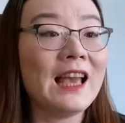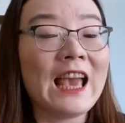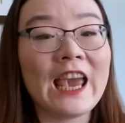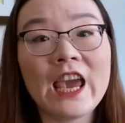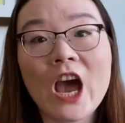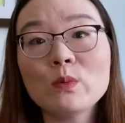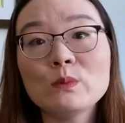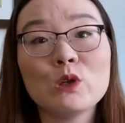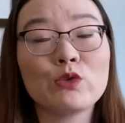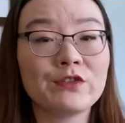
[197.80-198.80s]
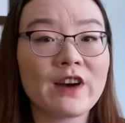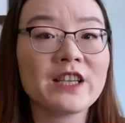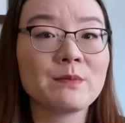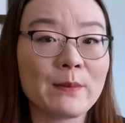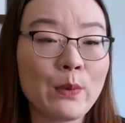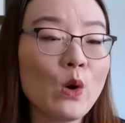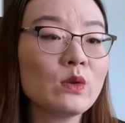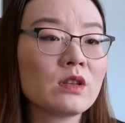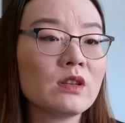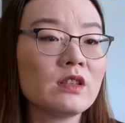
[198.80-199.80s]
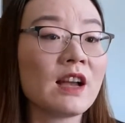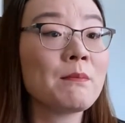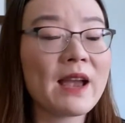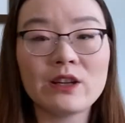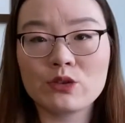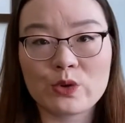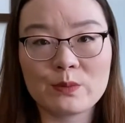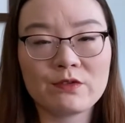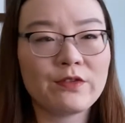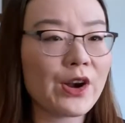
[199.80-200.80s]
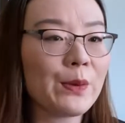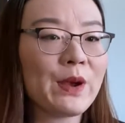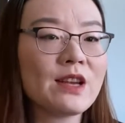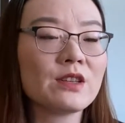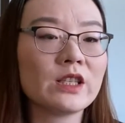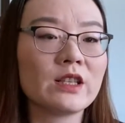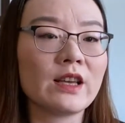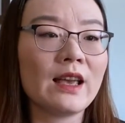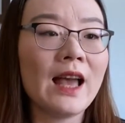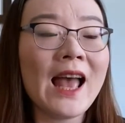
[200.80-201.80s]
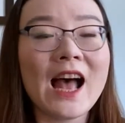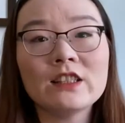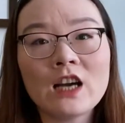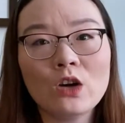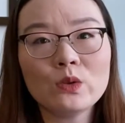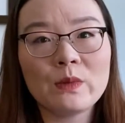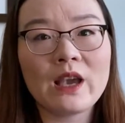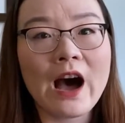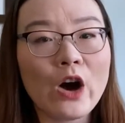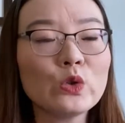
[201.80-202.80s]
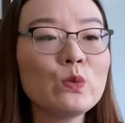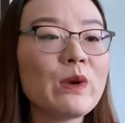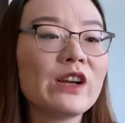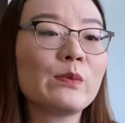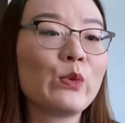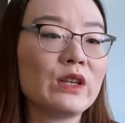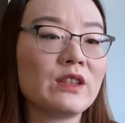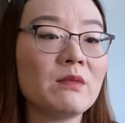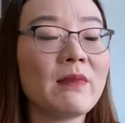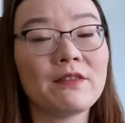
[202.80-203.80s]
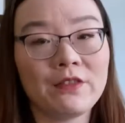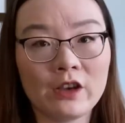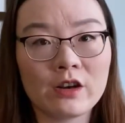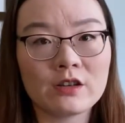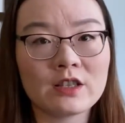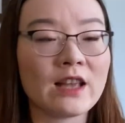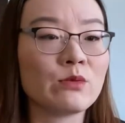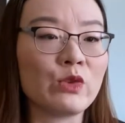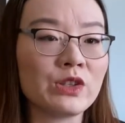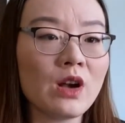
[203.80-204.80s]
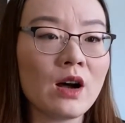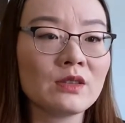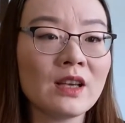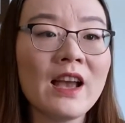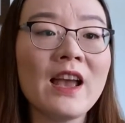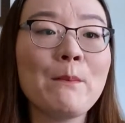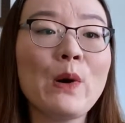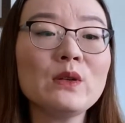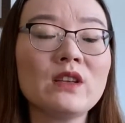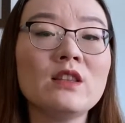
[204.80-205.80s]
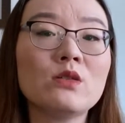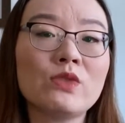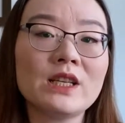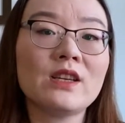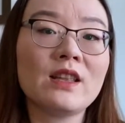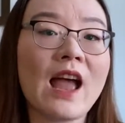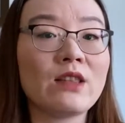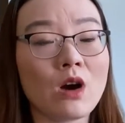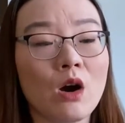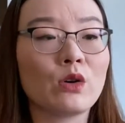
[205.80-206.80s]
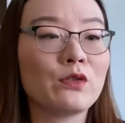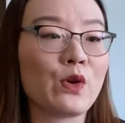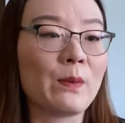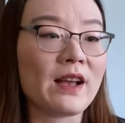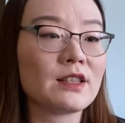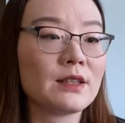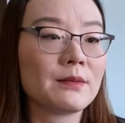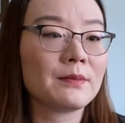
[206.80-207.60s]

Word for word: He helped me revise my posters and manuscripts very patiently and taught me how to better present my figures and results both in the written and oral format.